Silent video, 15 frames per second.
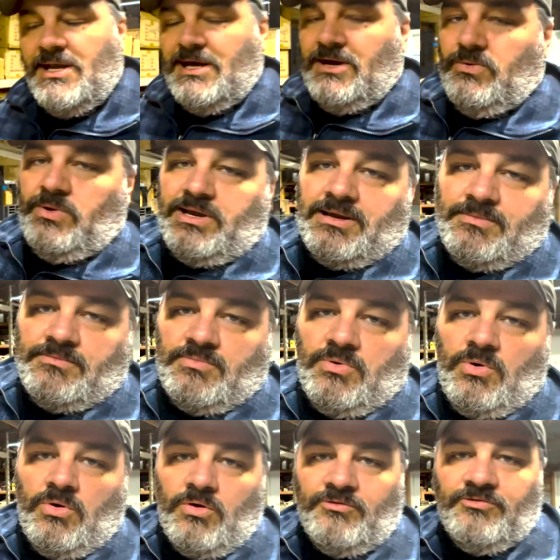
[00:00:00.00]
and we can
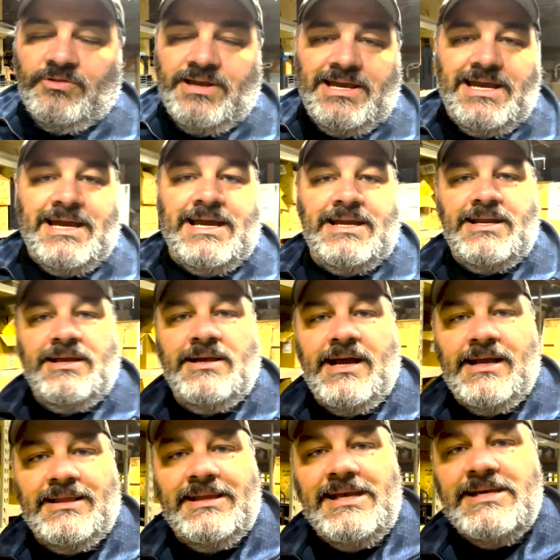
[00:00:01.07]
hopefully get
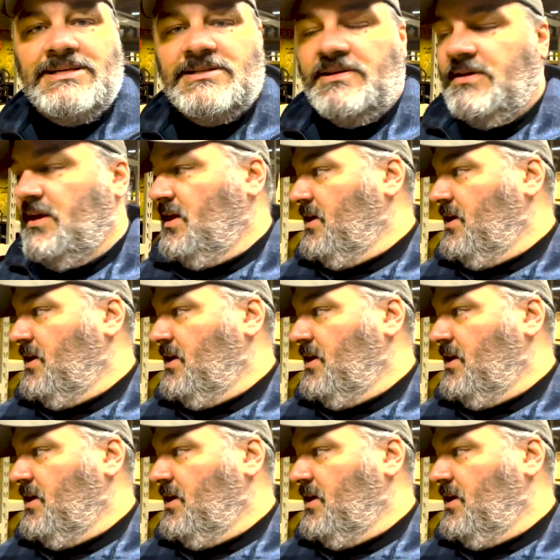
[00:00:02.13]
at least